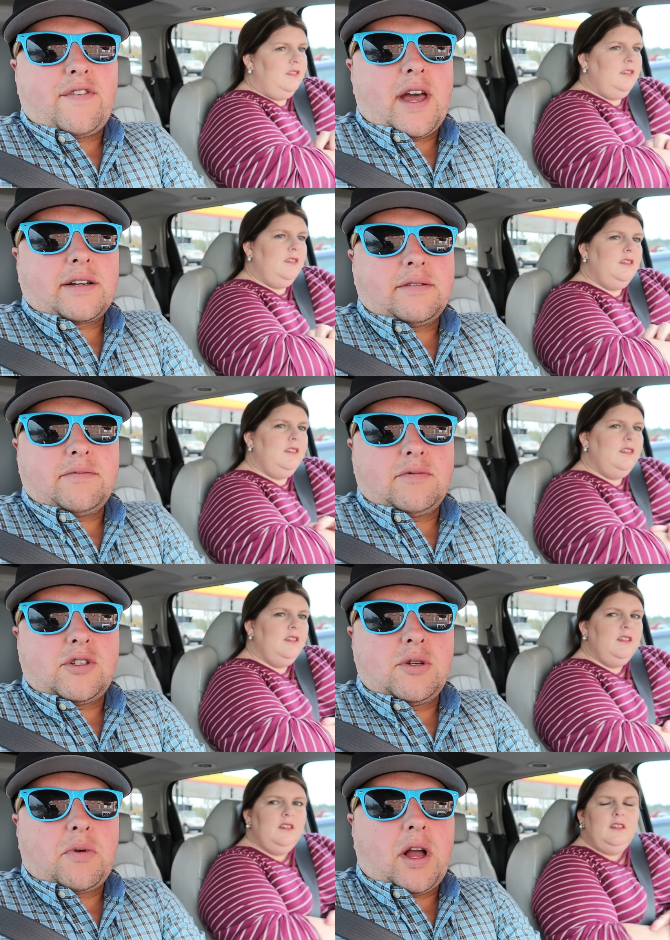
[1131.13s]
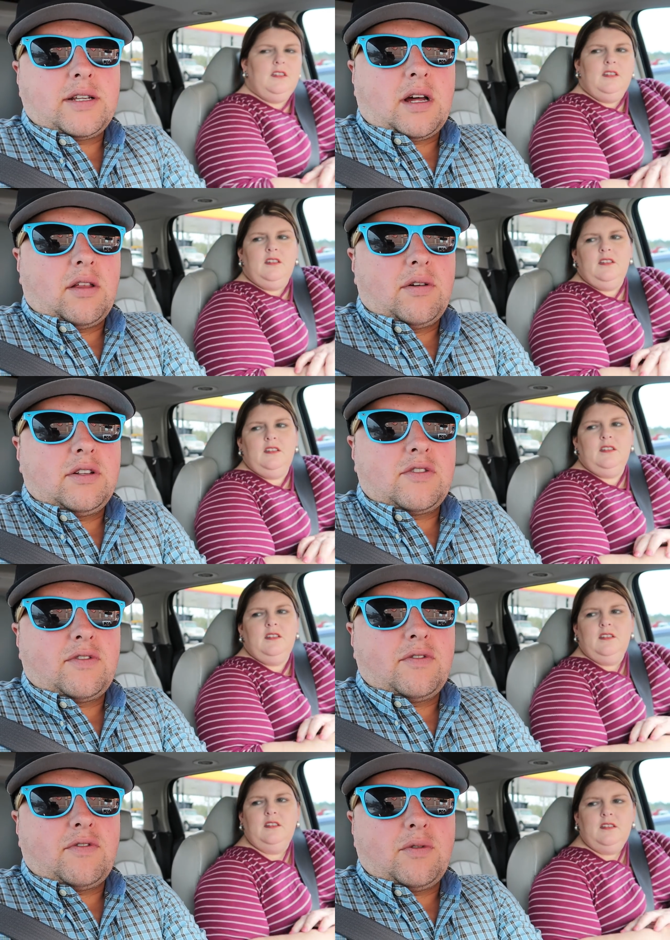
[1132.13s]
Speaker 1: fact. Super high tolerance
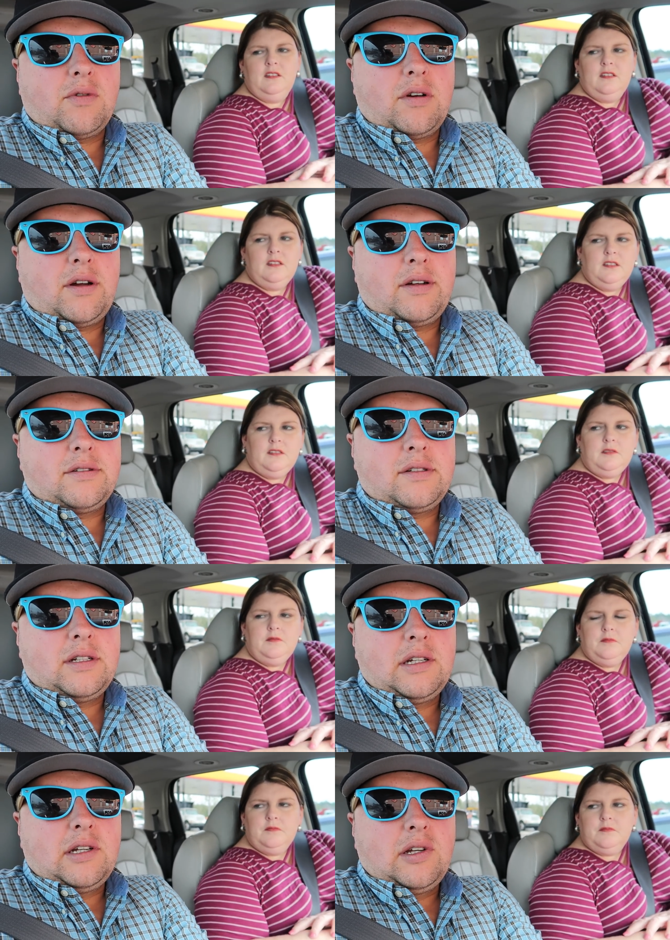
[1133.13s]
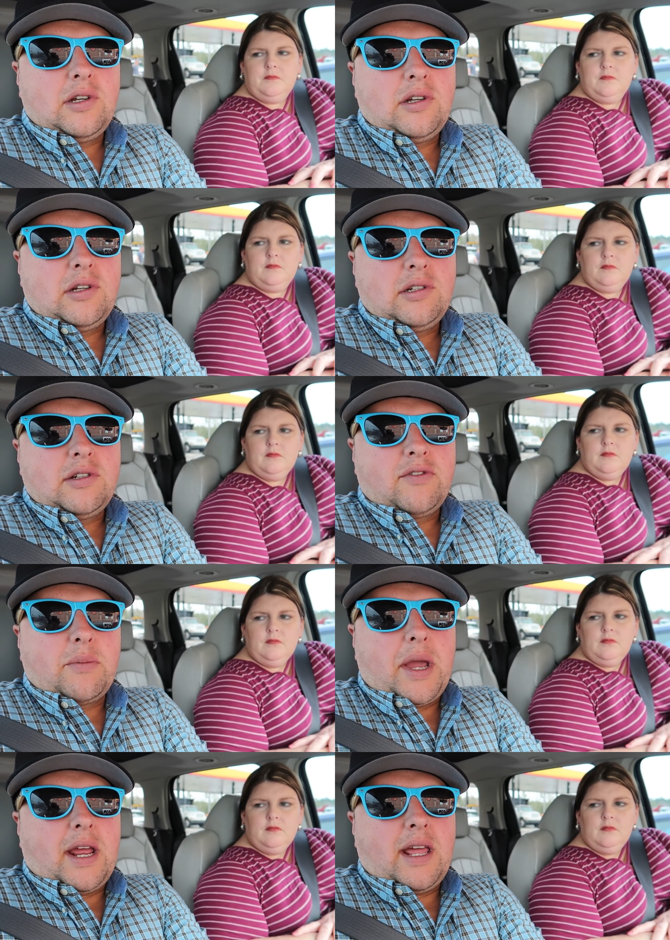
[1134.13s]
for uh,
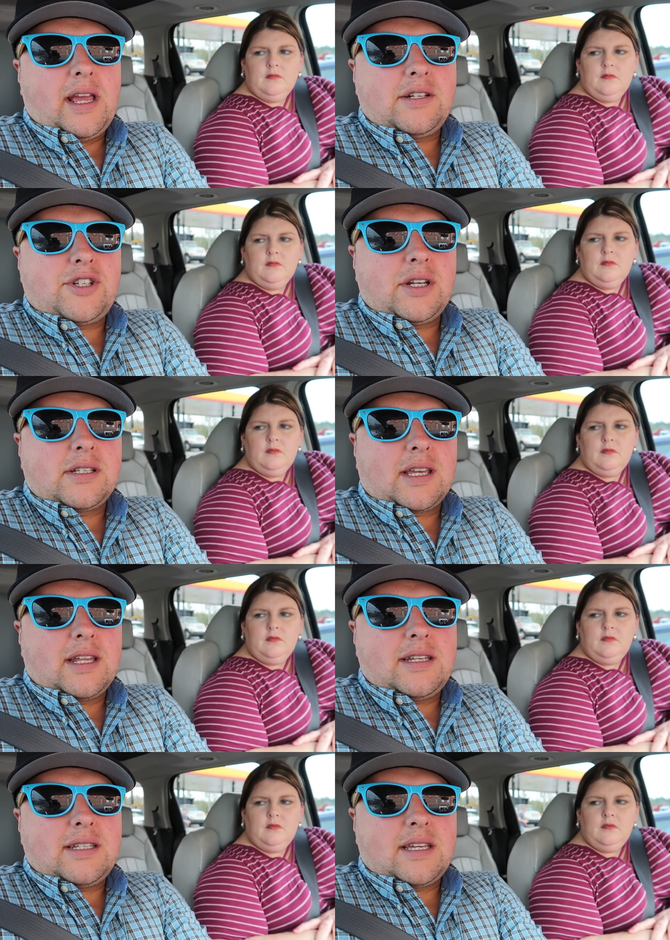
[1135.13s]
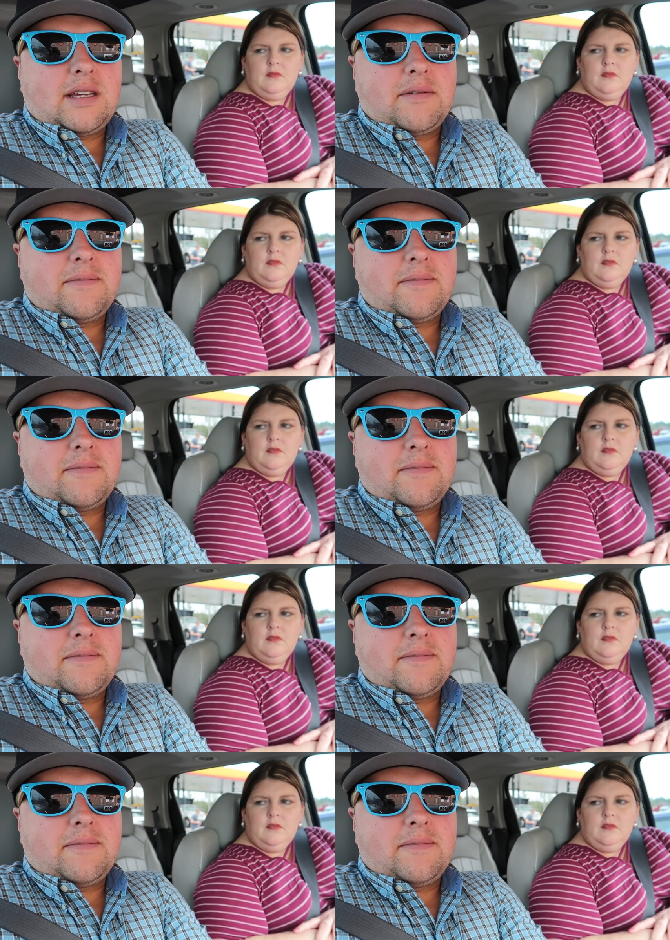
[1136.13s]
for pain, and she doesn't get dizzy.